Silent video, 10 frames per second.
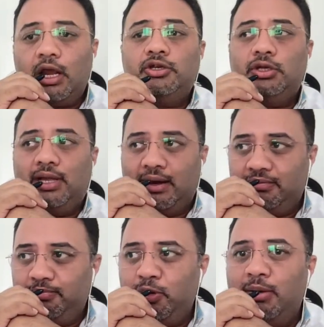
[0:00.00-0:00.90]
So
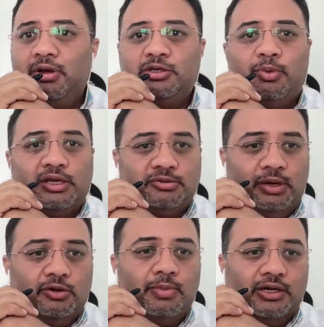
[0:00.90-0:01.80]
that pretty much brings
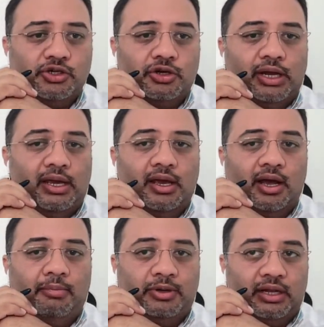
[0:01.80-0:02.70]
me to my journey
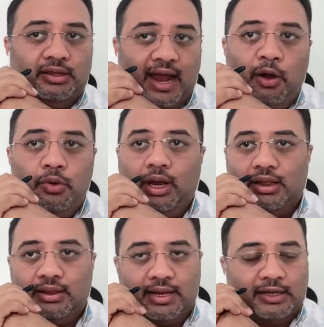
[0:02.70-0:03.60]
up till now,
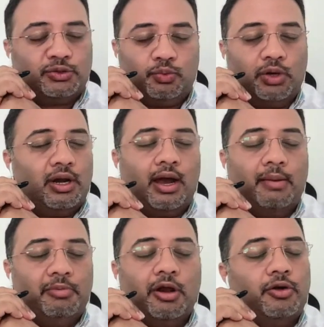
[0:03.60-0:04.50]
and that's what
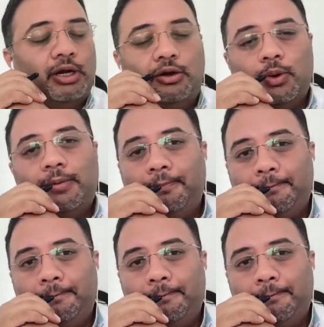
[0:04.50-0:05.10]
I'm currently doing.